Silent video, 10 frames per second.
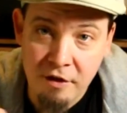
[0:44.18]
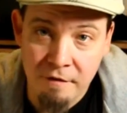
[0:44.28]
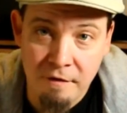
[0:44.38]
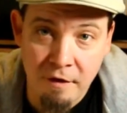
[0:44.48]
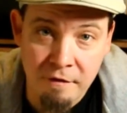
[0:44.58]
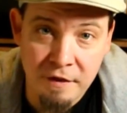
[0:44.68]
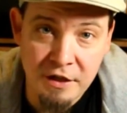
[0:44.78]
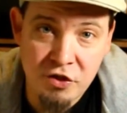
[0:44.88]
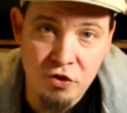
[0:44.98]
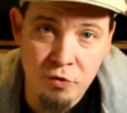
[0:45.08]
of
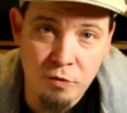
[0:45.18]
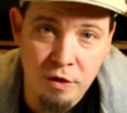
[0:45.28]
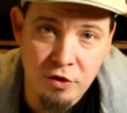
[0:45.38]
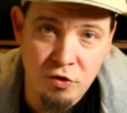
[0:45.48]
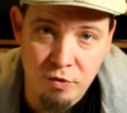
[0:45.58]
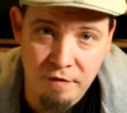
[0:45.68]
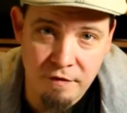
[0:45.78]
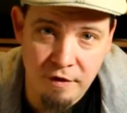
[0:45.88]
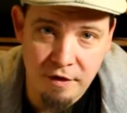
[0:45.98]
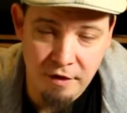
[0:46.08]
these two
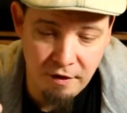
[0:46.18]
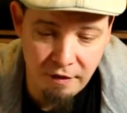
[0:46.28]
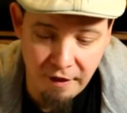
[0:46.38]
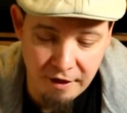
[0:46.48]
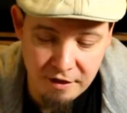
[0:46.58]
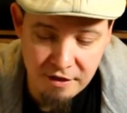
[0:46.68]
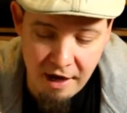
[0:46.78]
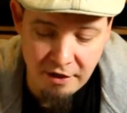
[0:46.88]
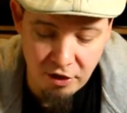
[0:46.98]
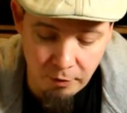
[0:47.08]
different things
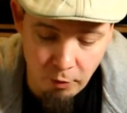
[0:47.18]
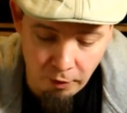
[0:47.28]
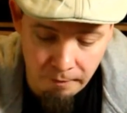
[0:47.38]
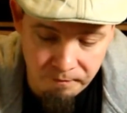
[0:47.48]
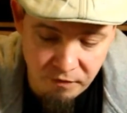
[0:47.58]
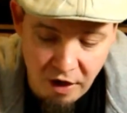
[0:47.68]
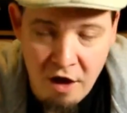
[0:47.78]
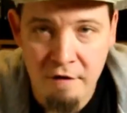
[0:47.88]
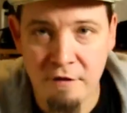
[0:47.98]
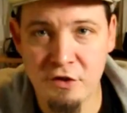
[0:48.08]
actually work.
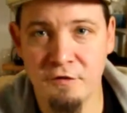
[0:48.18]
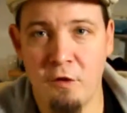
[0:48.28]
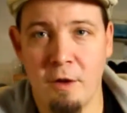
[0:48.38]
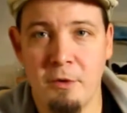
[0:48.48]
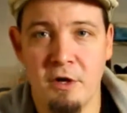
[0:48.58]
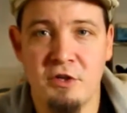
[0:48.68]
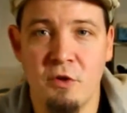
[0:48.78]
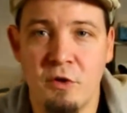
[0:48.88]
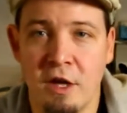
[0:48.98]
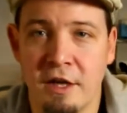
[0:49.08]
First of all, I'm going to
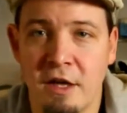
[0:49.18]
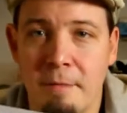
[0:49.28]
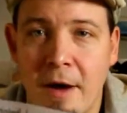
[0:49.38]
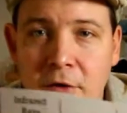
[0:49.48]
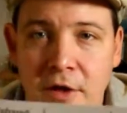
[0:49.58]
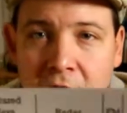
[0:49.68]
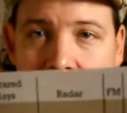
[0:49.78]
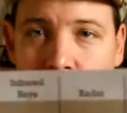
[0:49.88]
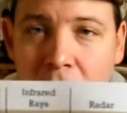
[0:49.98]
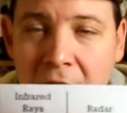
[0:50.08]
talk a little about
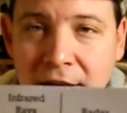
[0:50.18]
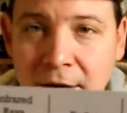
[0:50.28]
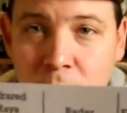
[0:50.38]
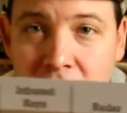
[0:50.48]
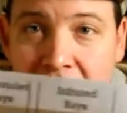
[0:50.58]
how light and what